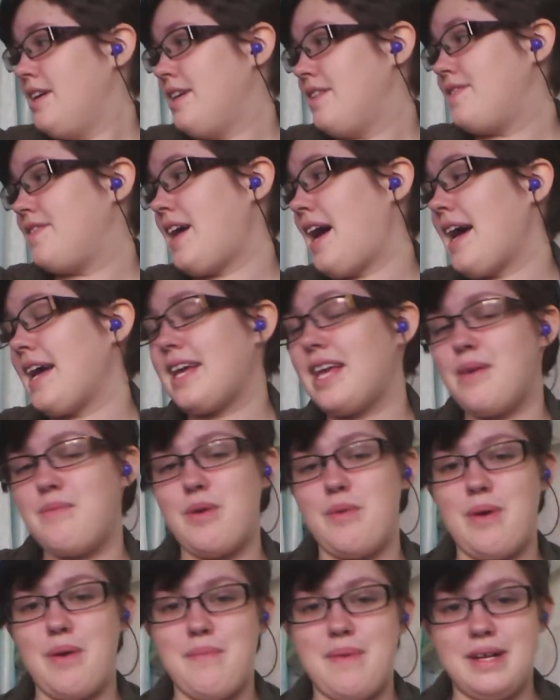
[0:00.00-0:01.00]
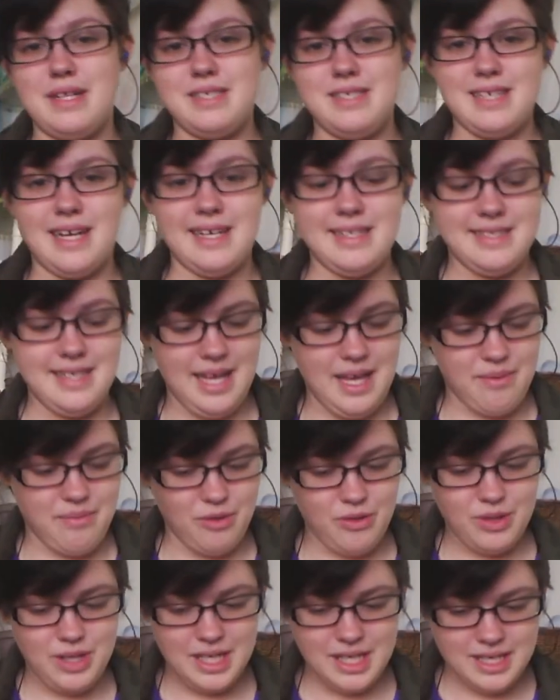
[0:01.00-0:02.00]
that I keep on my bedside
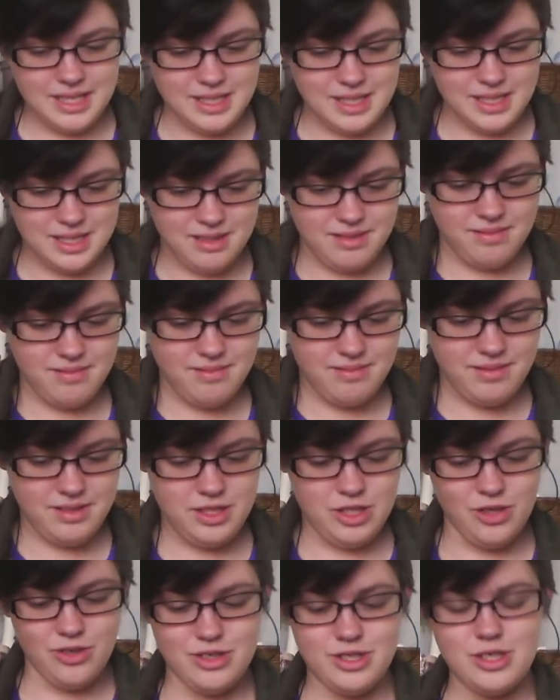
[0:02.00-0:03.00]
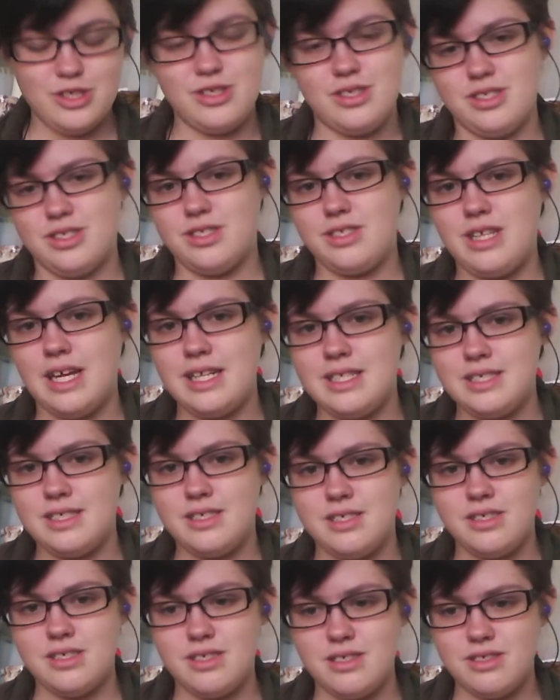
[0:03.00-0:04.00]
table because
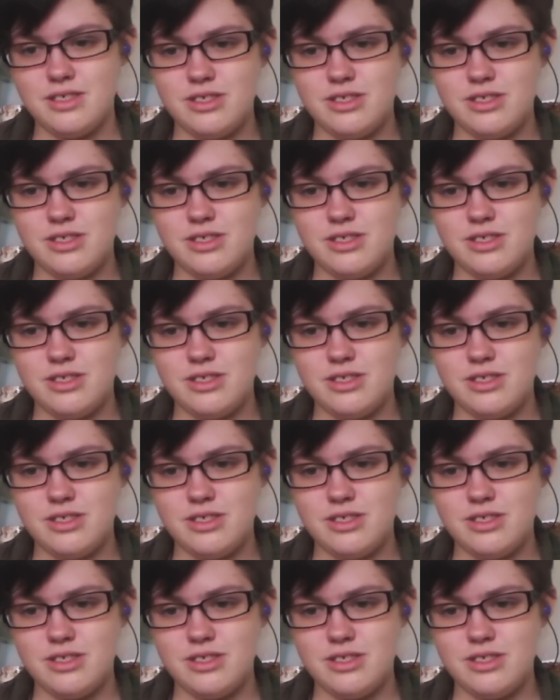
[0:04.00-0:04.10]
that's